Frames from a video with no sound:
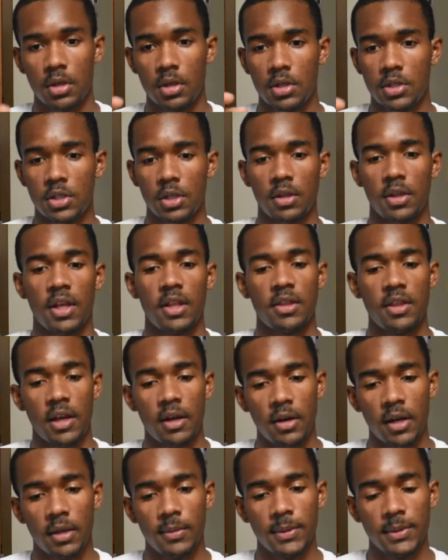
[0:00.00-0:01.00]
so that
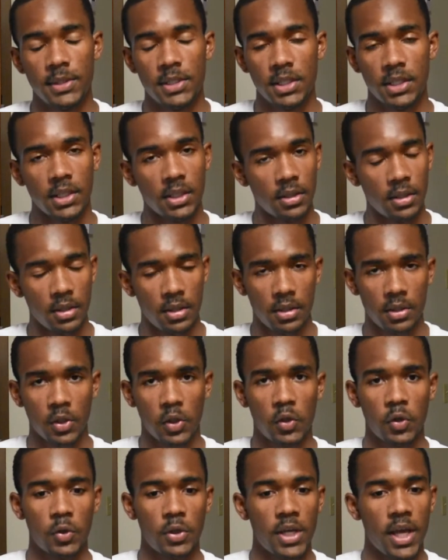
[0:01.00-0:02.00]
they're able to
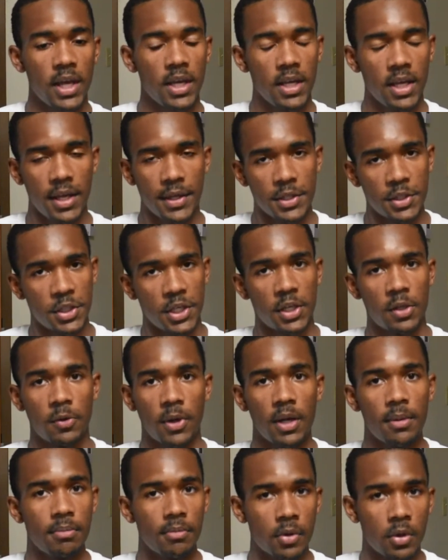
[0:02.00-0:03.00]
create and
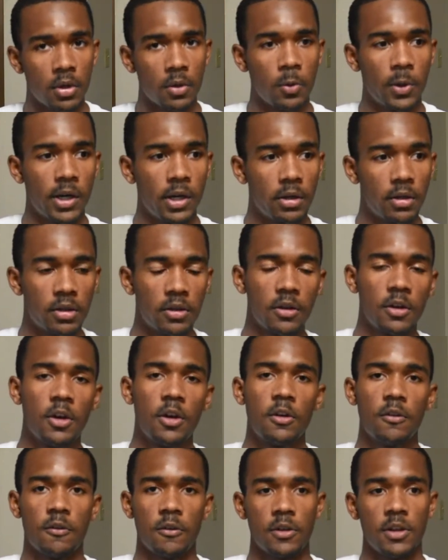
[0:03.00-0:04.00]
generate more wealth
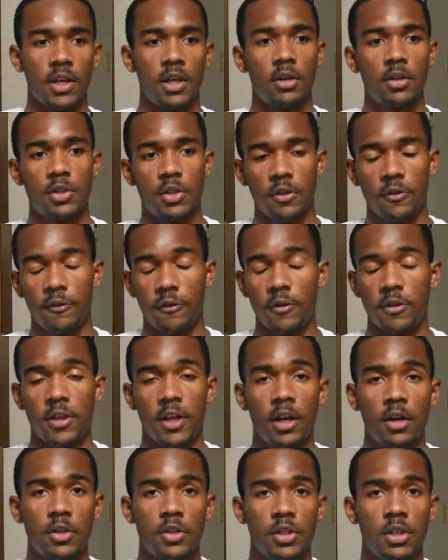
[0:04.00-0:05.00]
for
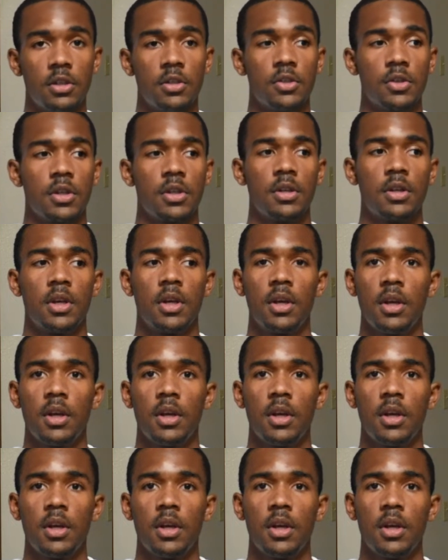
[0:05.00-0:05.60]
their children.